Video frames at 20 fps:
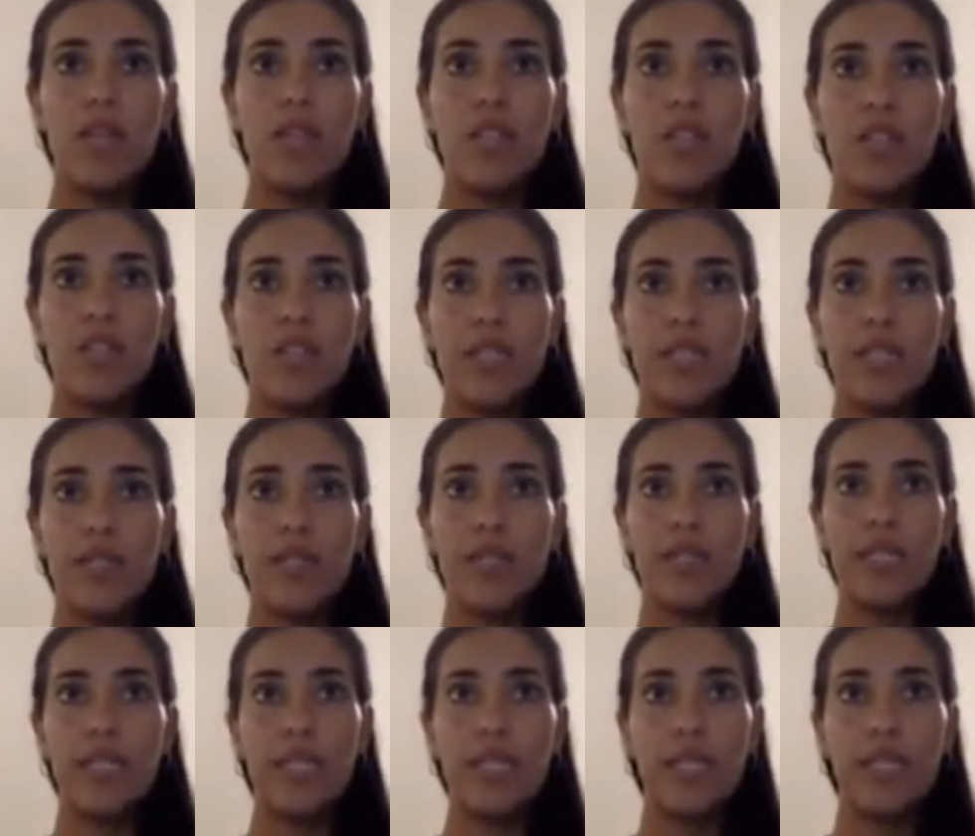you. So that's
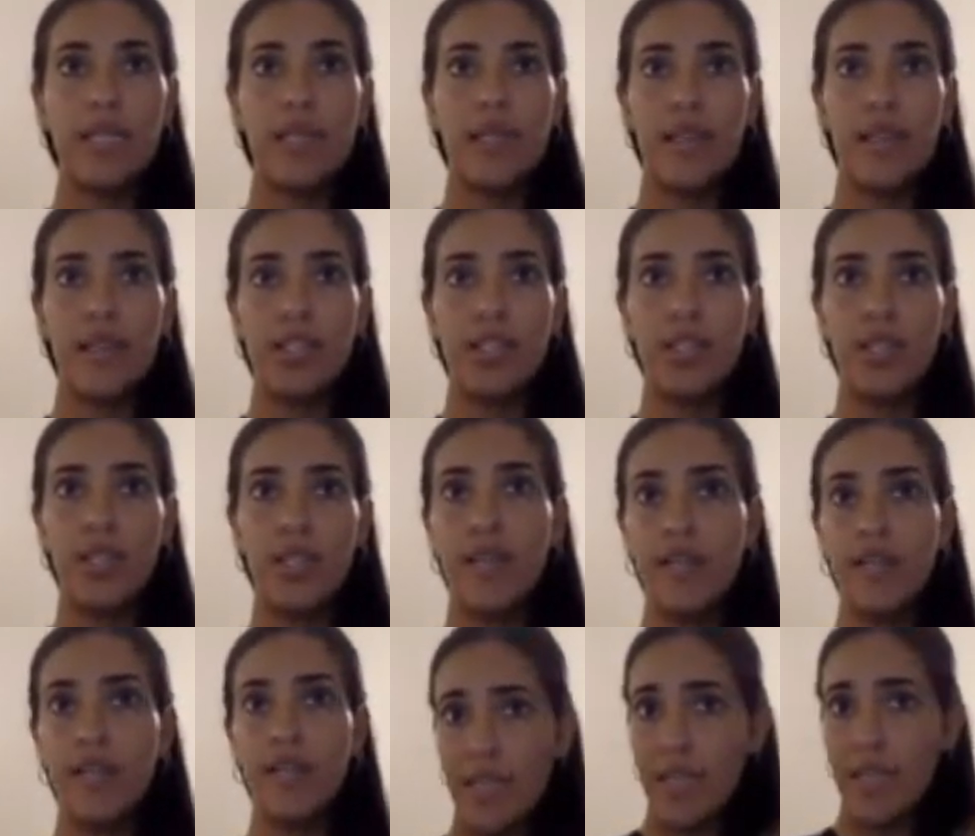really it there. Do you
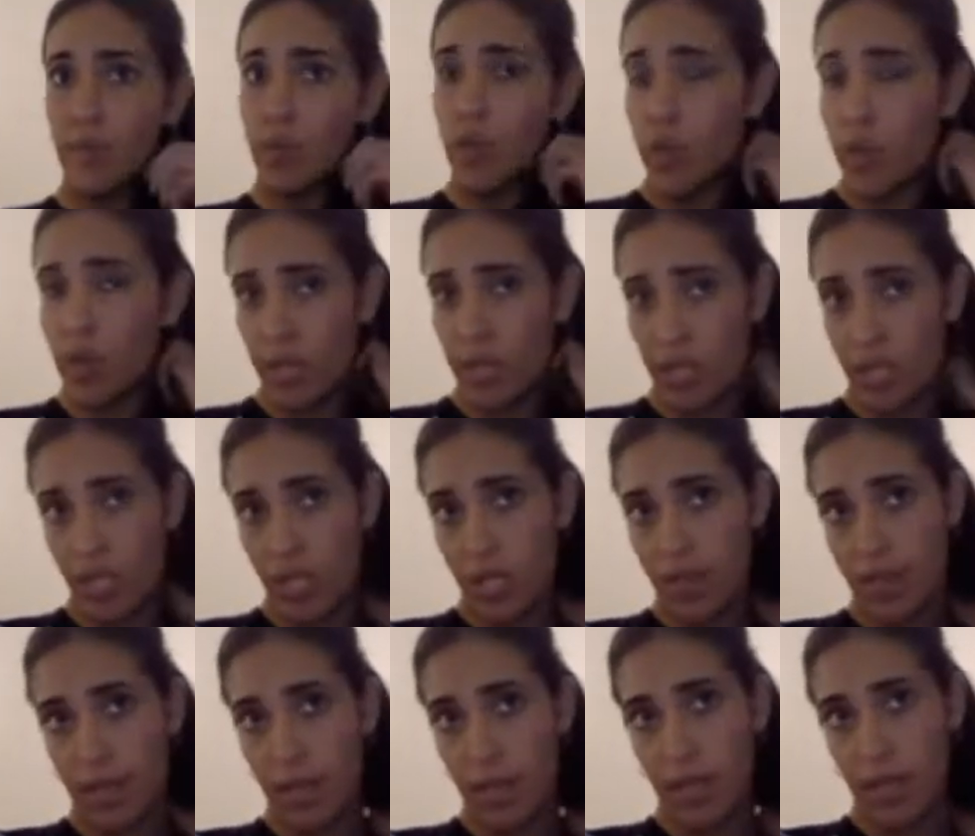have any more questions
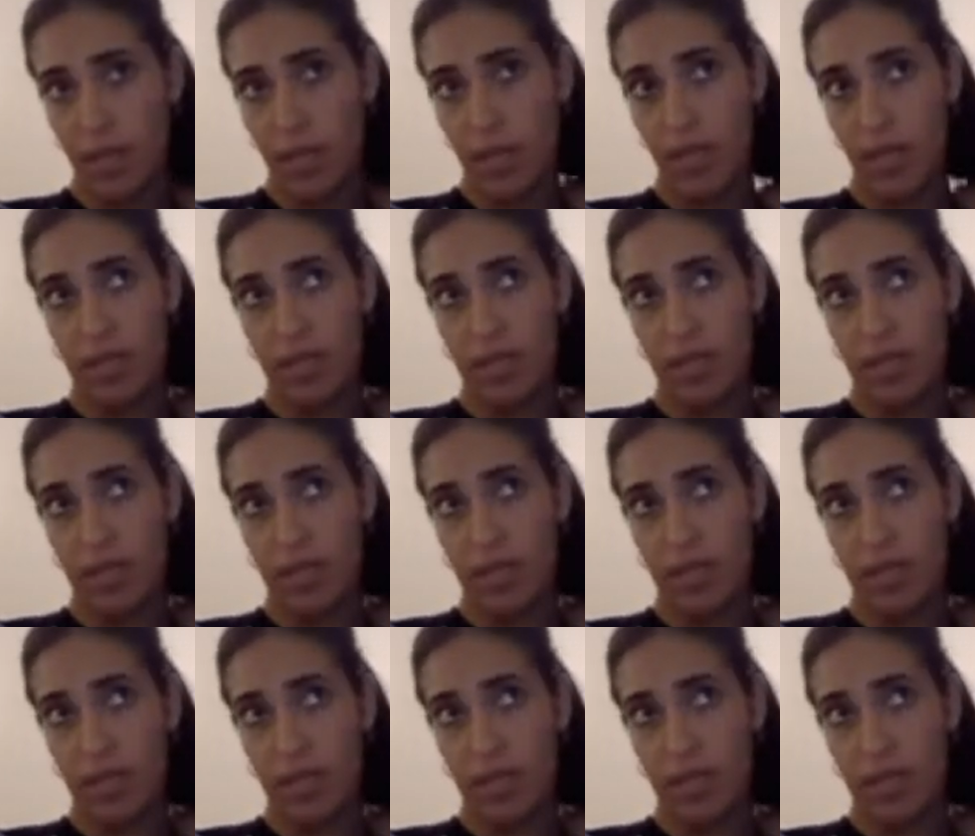about the